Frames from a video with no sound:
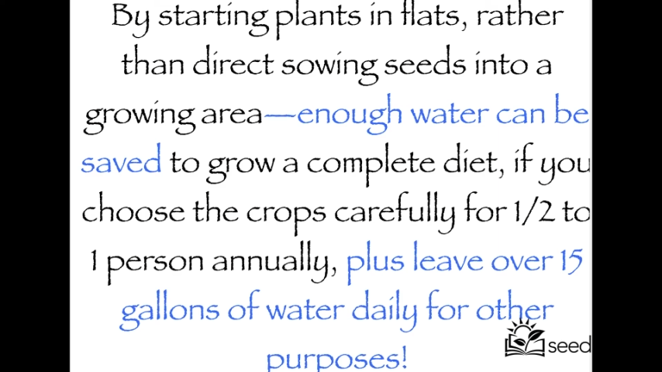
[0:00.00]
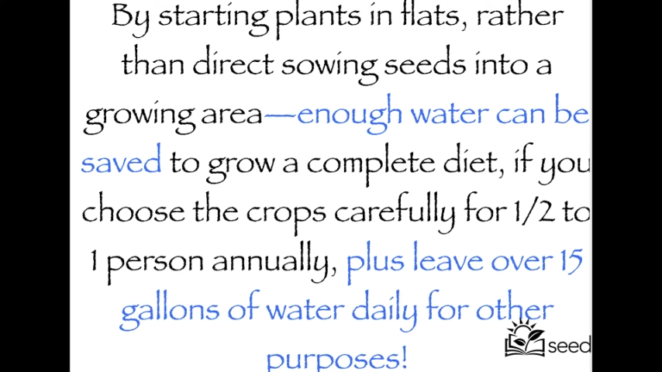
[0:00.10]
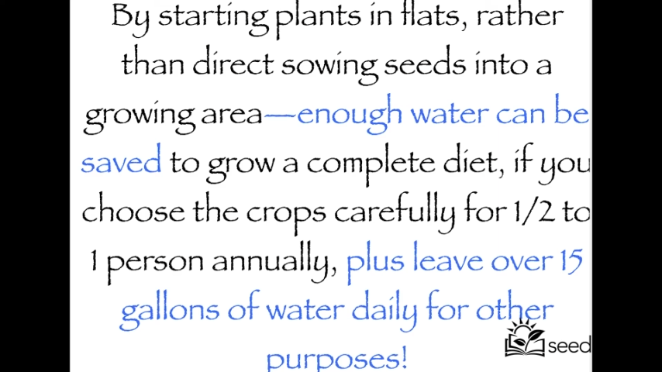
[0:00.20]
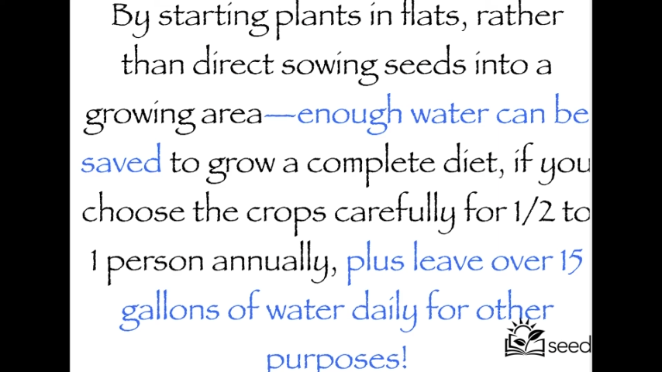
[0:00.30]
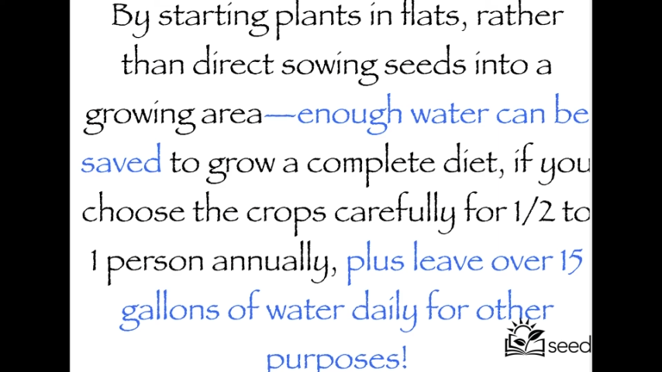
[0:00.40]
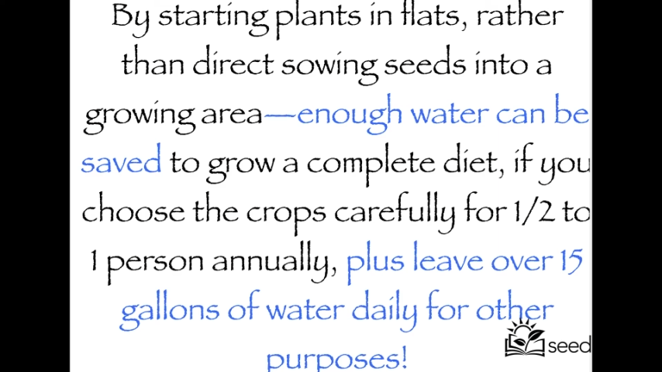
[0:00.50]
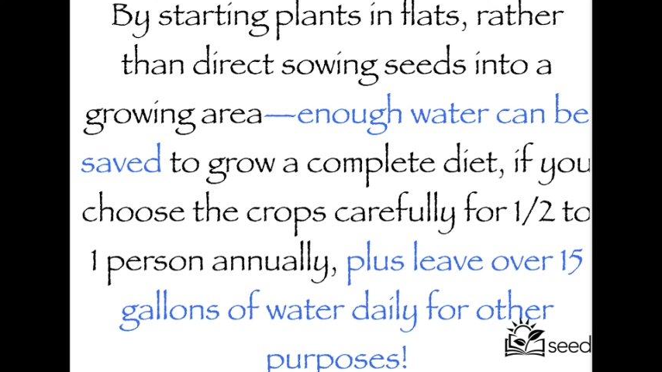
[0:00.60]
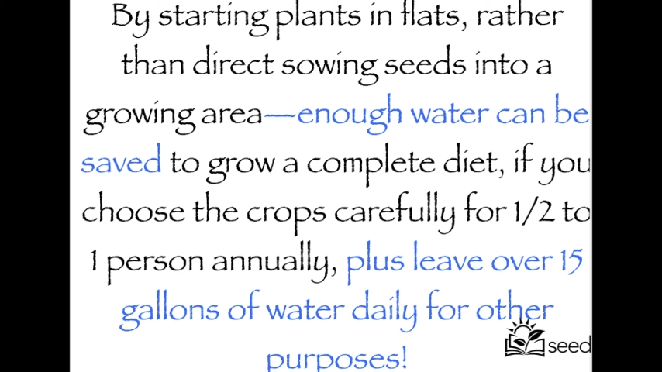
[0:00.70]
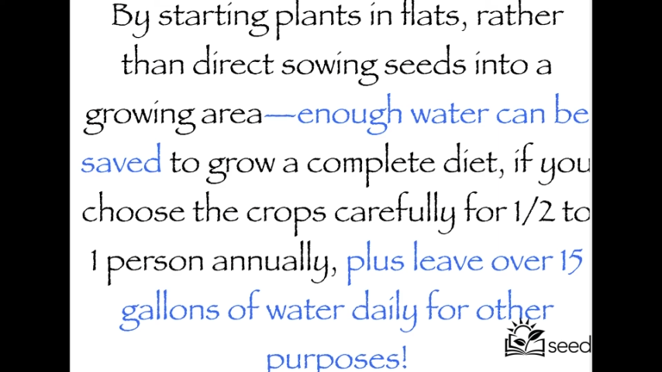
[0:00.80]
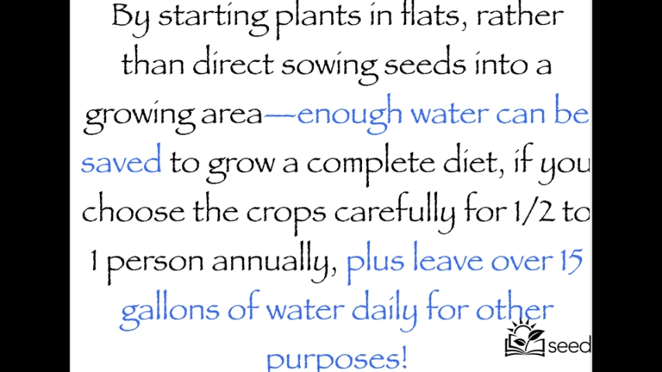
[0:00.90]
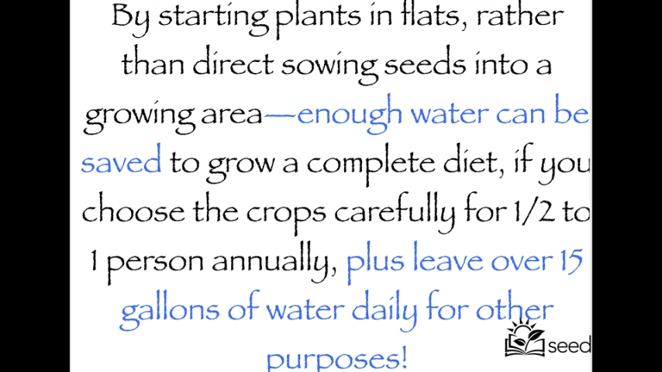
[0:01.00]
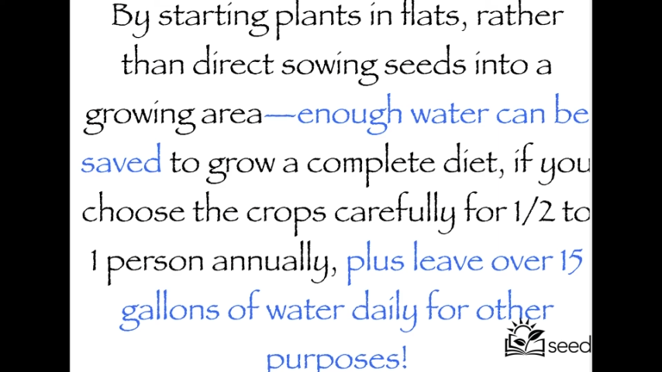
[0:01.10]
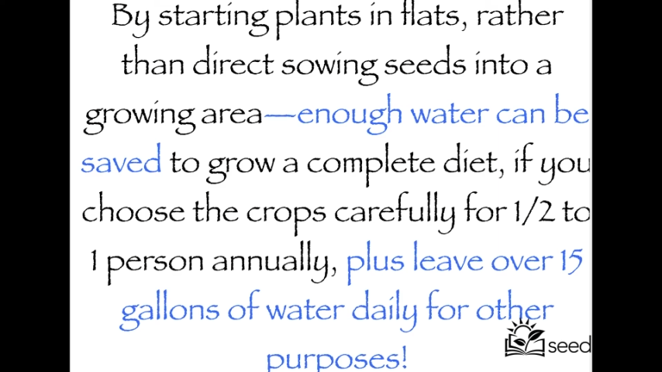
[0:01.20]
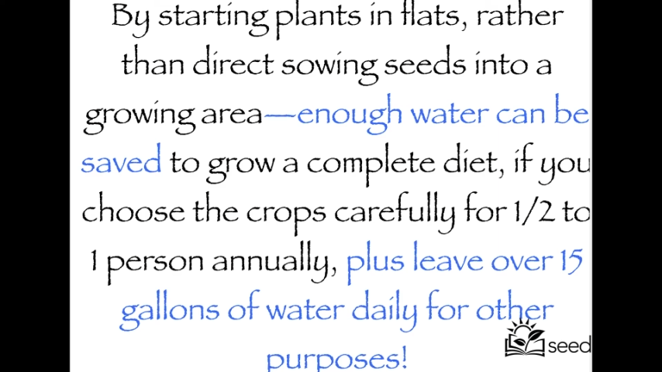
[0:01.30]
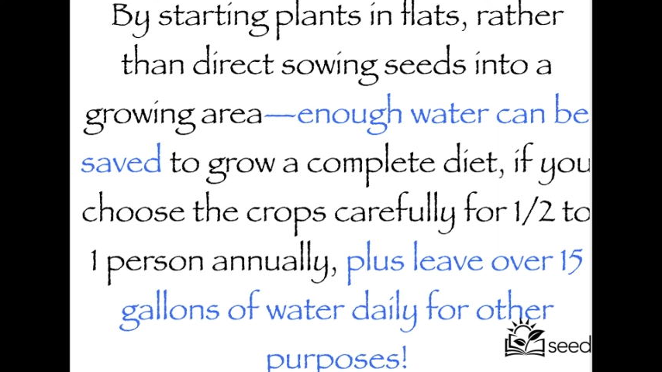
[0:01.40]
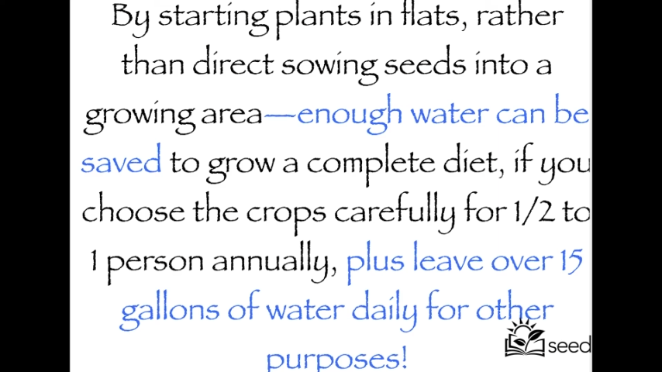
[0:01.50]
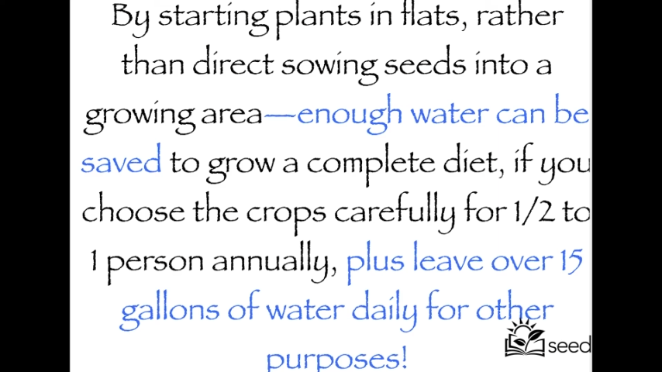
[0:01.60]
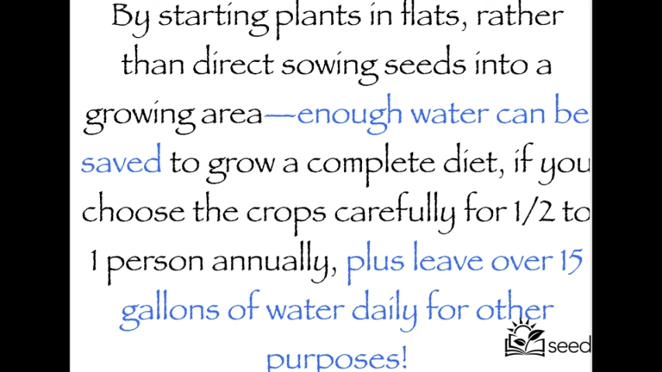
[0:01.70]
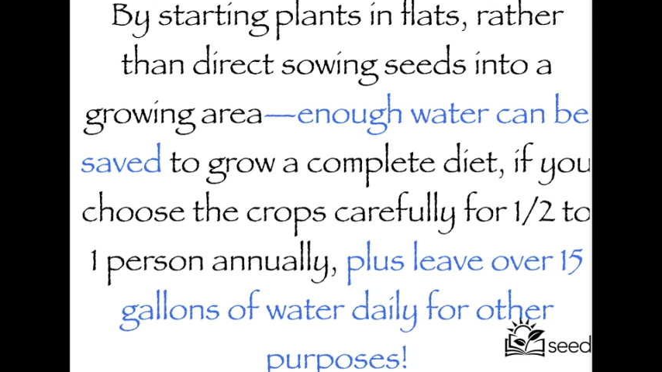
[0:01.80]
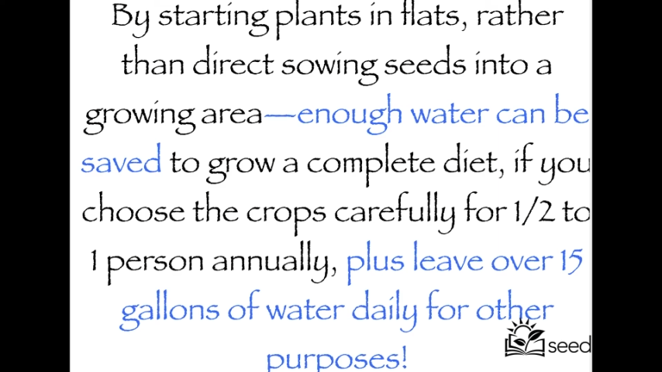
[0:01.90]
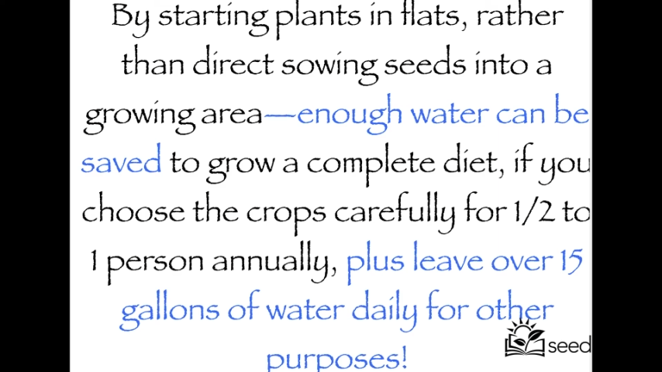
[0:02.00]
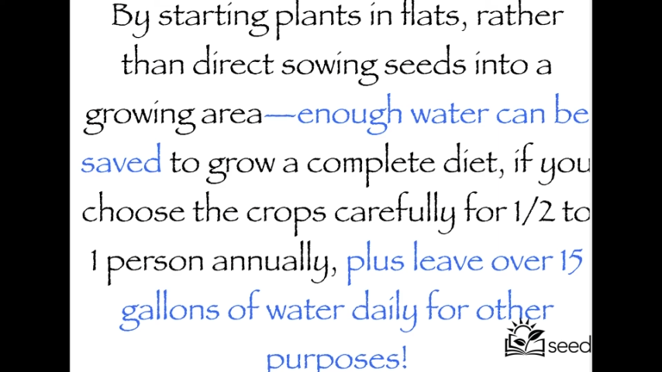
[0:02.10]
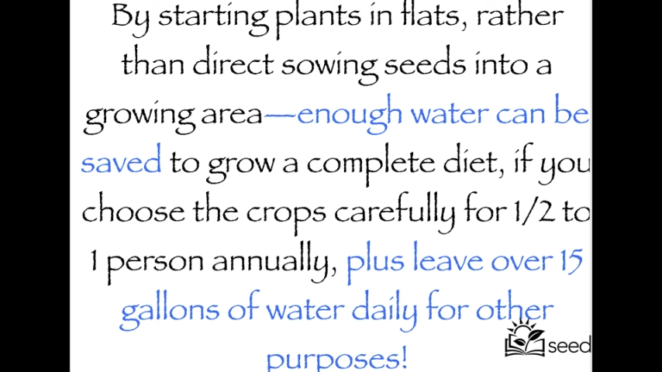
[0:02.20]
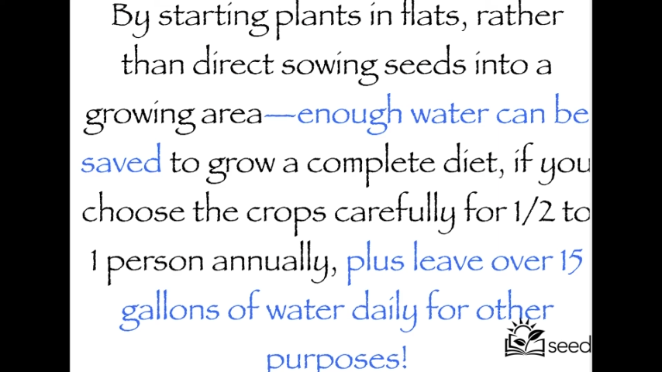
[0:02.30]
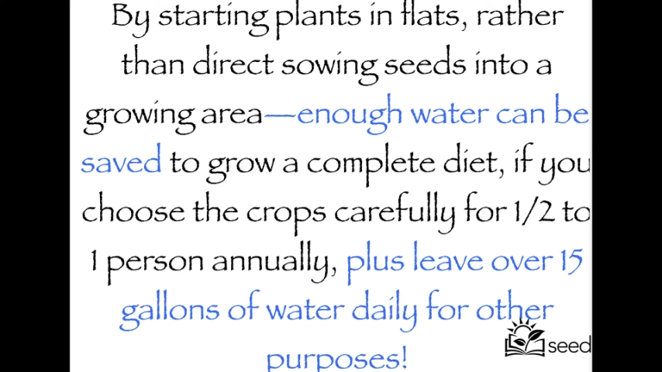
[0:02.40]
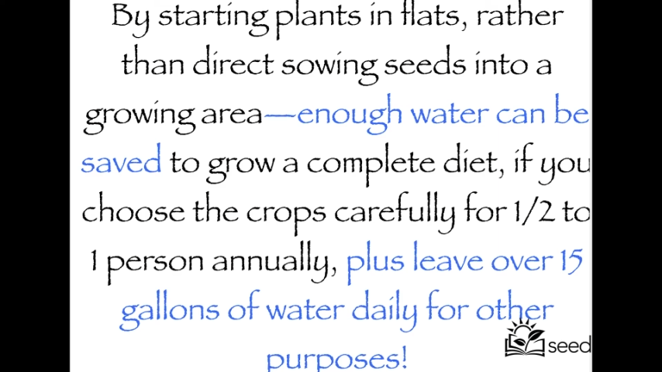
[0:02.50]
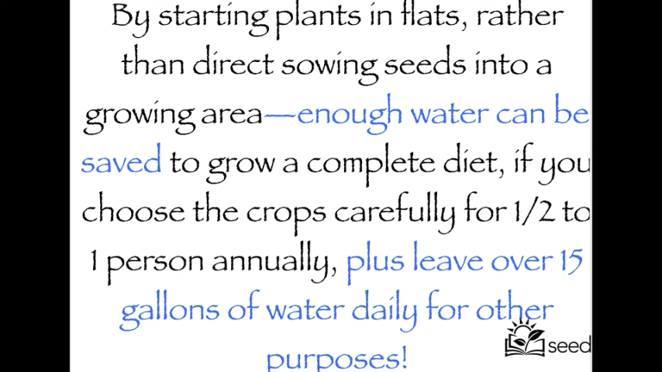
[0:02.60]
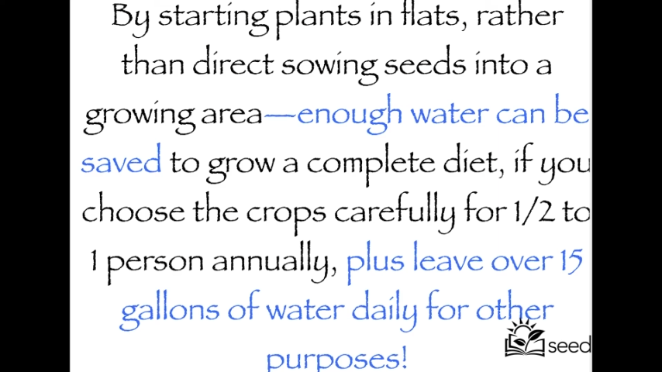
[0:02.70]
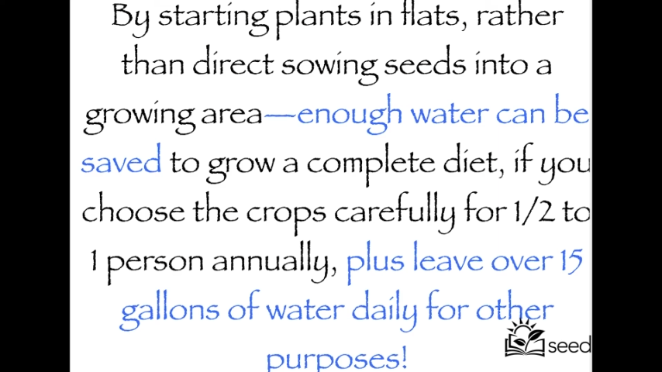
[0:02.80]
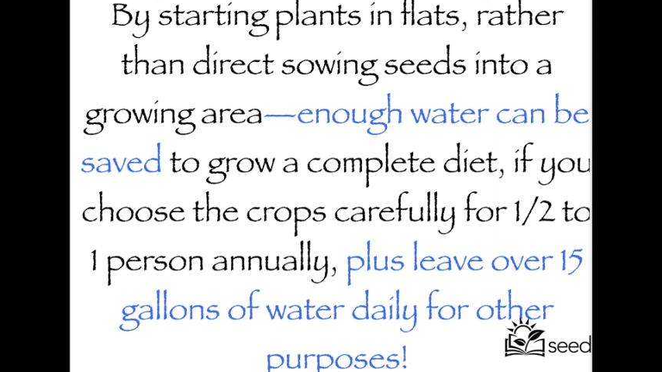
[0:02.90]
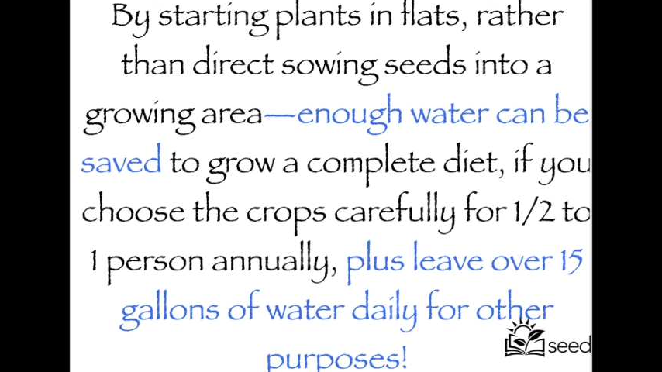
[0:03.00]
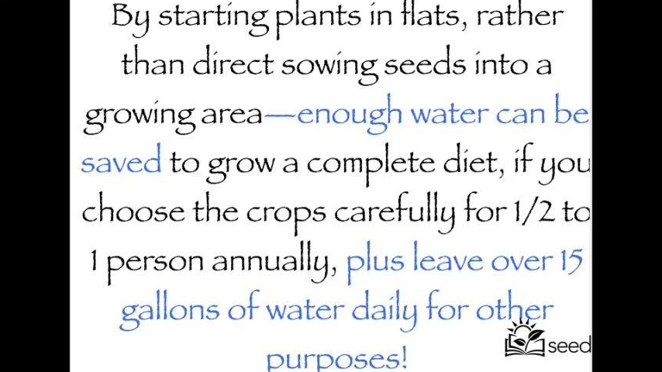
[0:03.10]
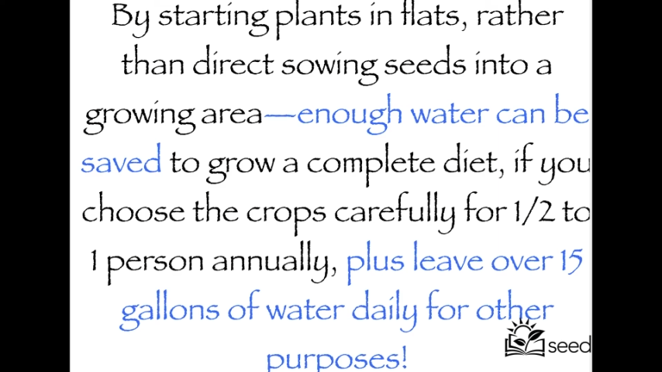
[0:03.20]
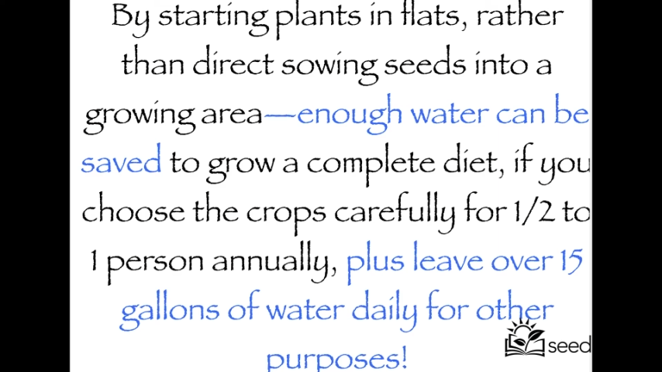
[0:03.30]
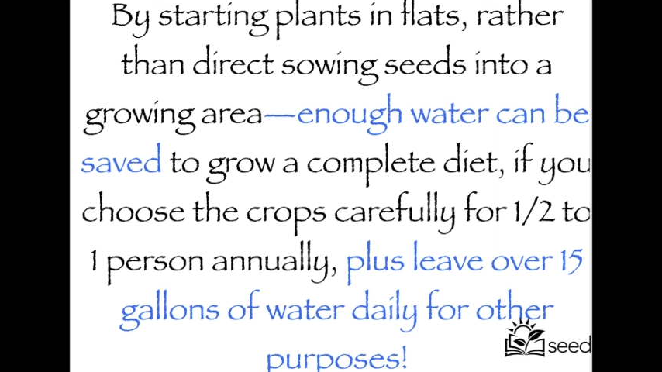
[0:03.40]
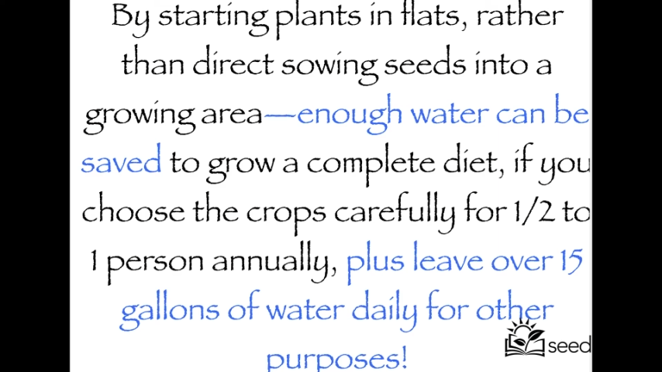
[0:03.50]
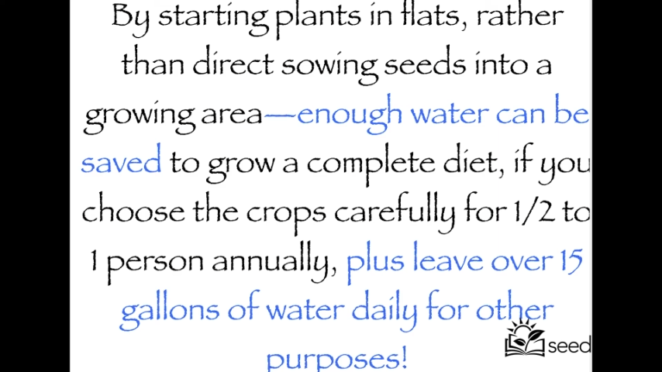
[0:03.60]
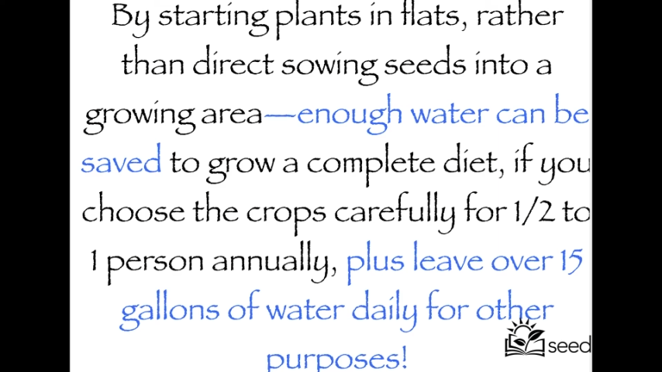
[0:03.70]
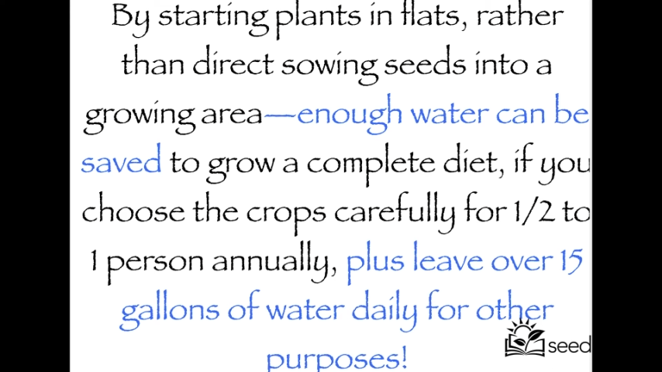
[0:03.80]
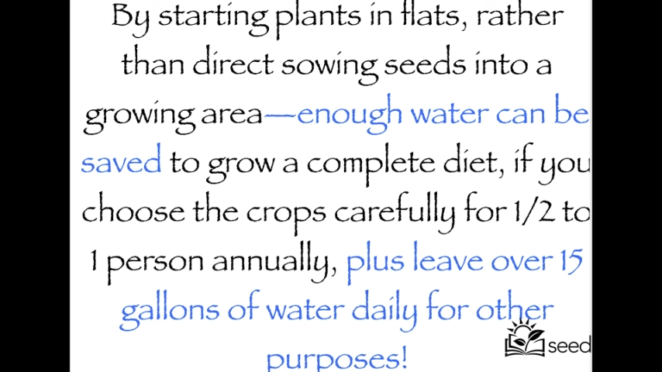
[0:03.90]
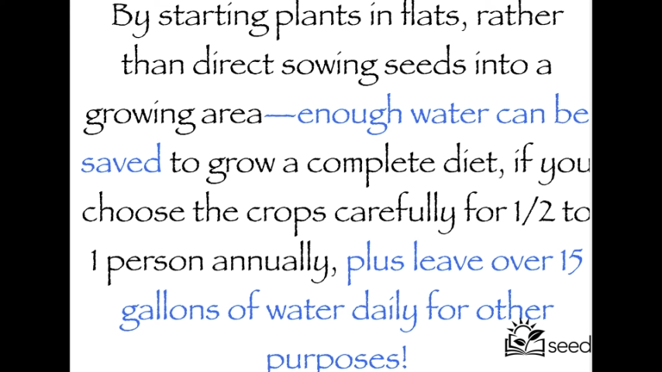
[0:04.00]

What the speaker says: (no speaker visible)